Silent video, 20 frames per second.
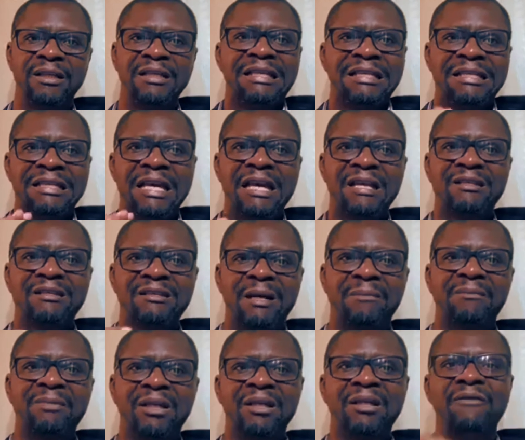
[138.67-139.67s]
The gates
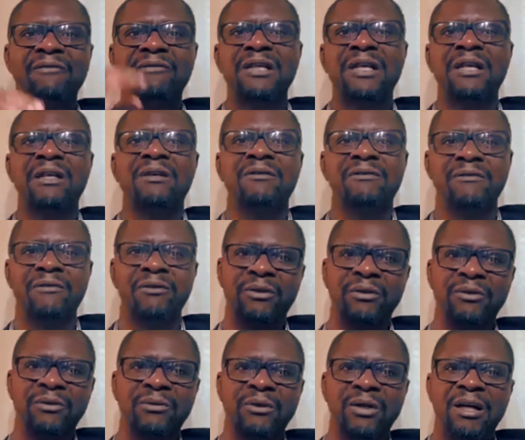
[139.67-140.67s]
shall be lifted up
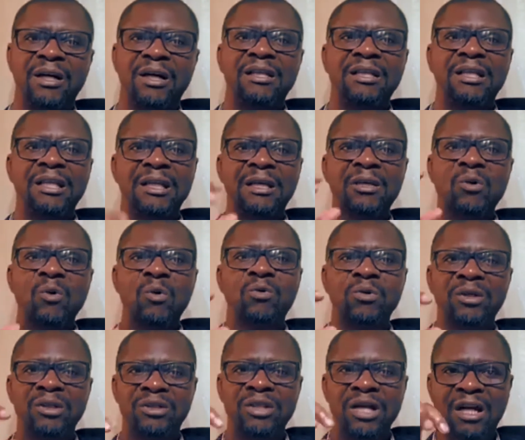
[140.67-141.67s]
for you. The
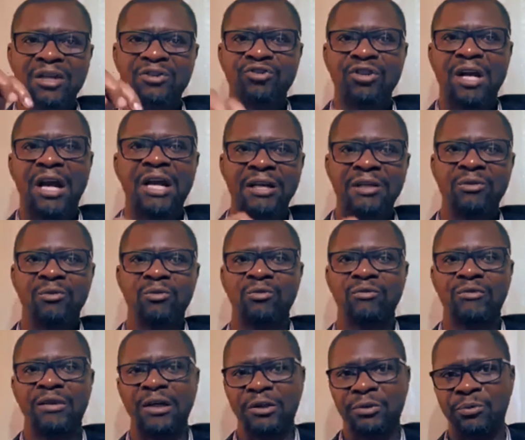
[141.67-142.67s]
glory shall shine
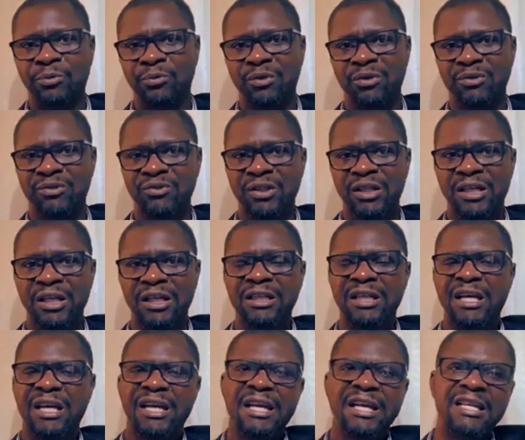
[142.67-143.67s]
over you once
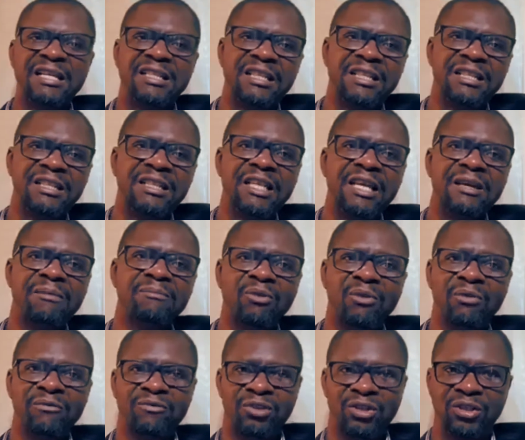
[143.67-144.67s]
again. In the
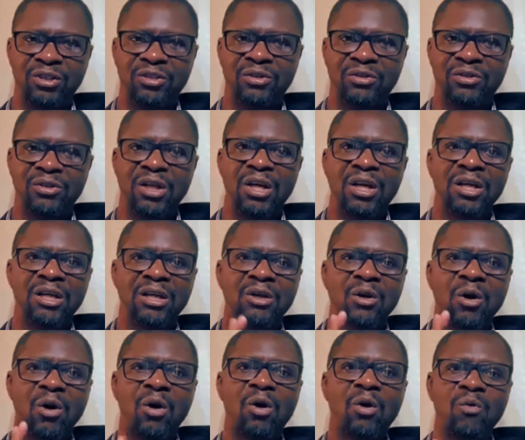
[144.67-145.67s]
name of Jesus,
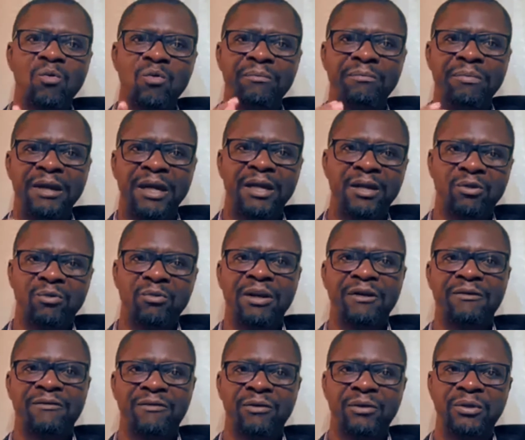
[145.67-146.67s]
God will make a
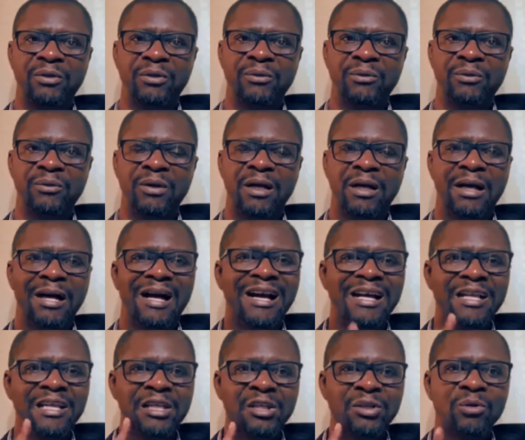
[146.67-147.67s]
way for you.
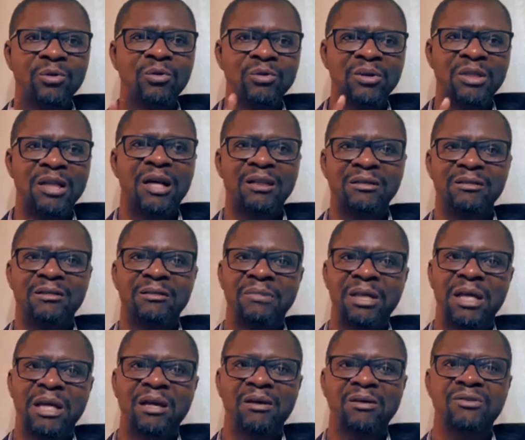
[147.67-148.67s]
I know that
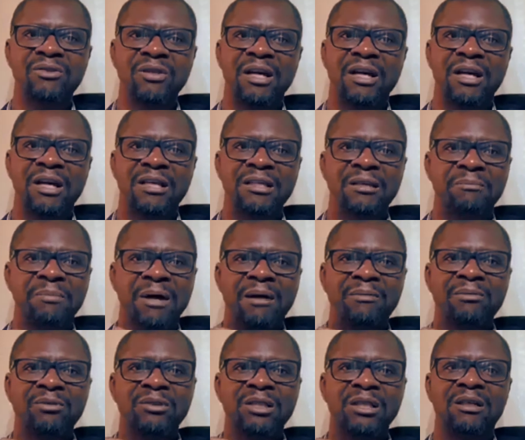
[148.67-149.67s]
because the
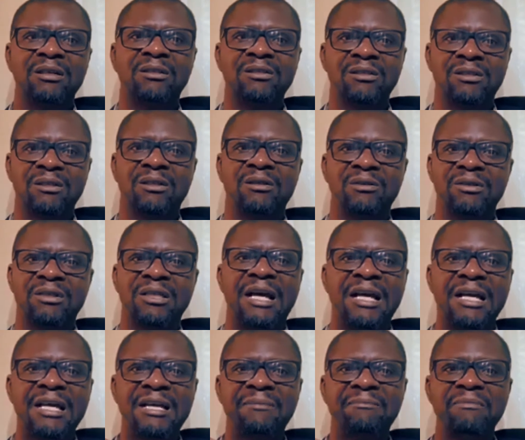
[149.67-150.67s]
Bible tells us
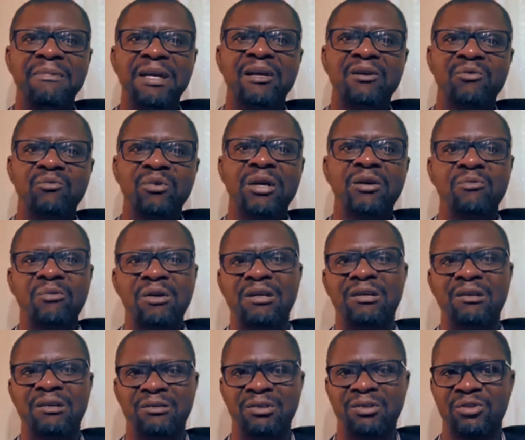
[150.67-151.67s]
that He make way
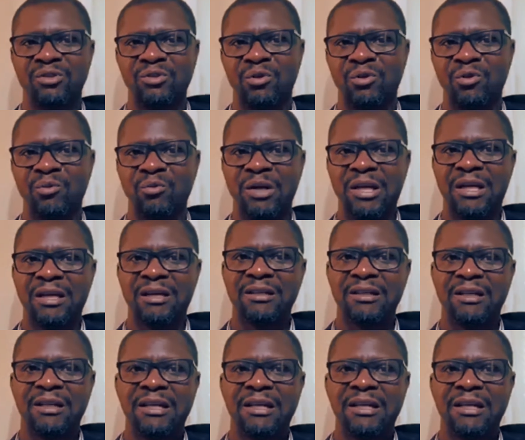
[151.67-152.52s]
where there is no way.